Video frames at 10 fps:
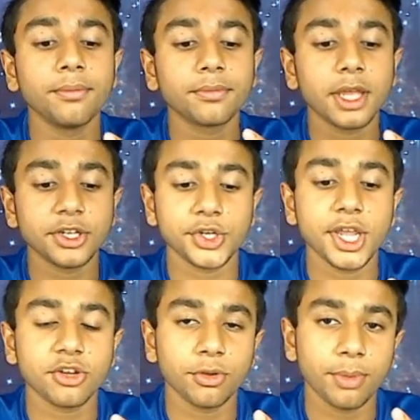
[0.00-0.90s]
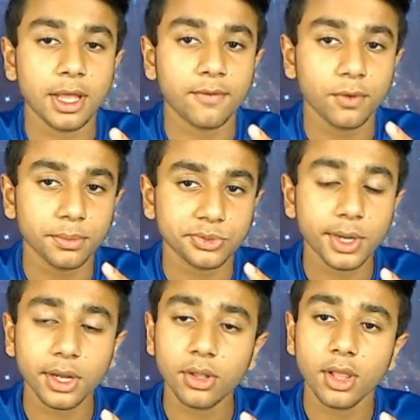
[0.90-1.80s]
educational platform as
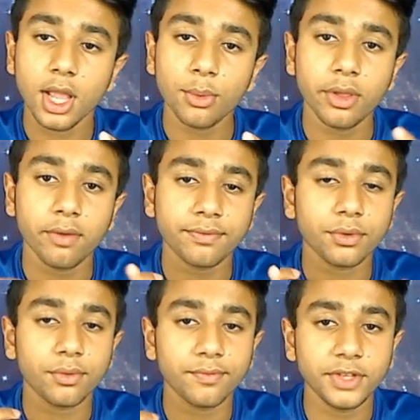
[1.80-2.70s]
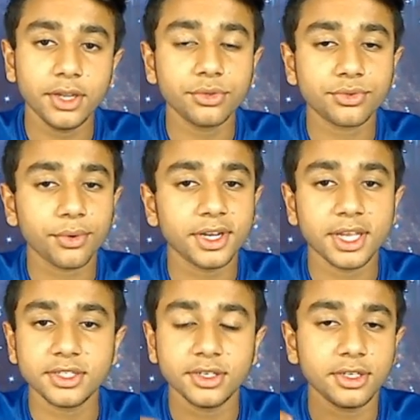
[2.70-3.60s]
well. We have videos
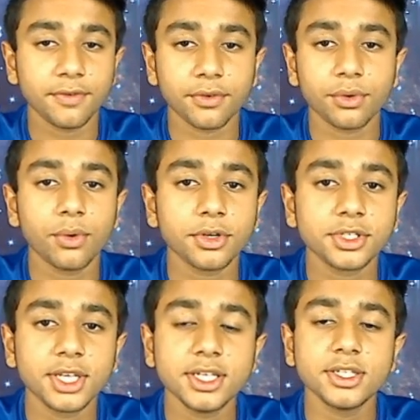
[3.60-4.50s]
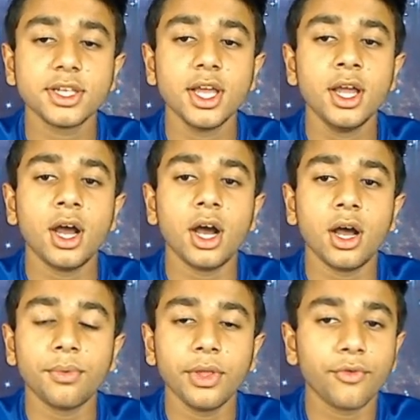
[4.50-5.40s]
organized into different course studies.
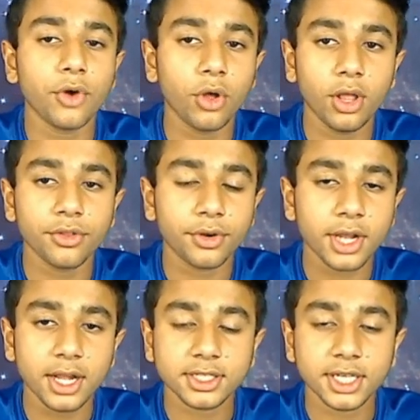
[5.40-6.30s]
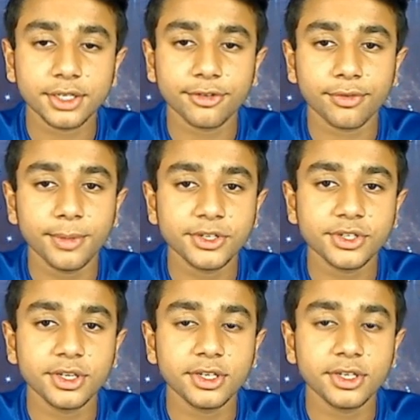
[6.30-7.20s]
We have all other contact
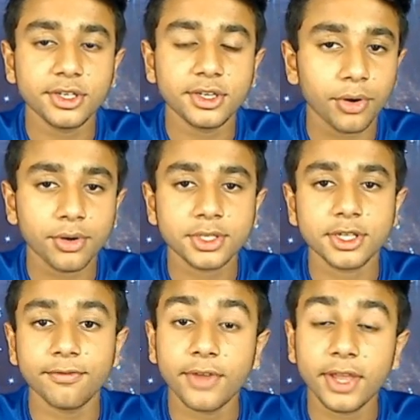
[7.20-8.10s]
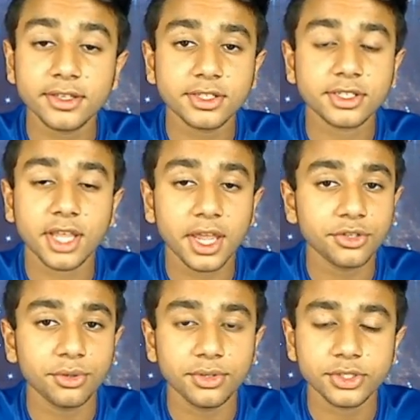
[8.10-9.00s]
information, different perks, events,
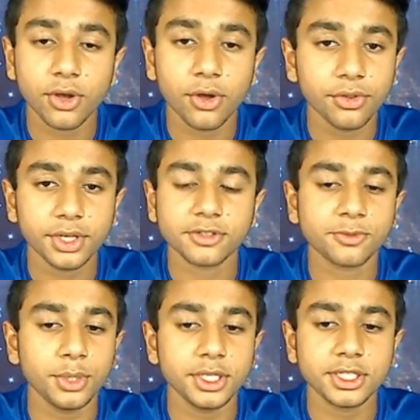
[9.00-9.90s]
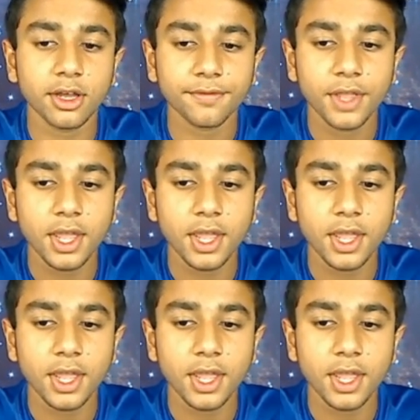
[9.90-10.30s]
schedules, all that sweet stuff,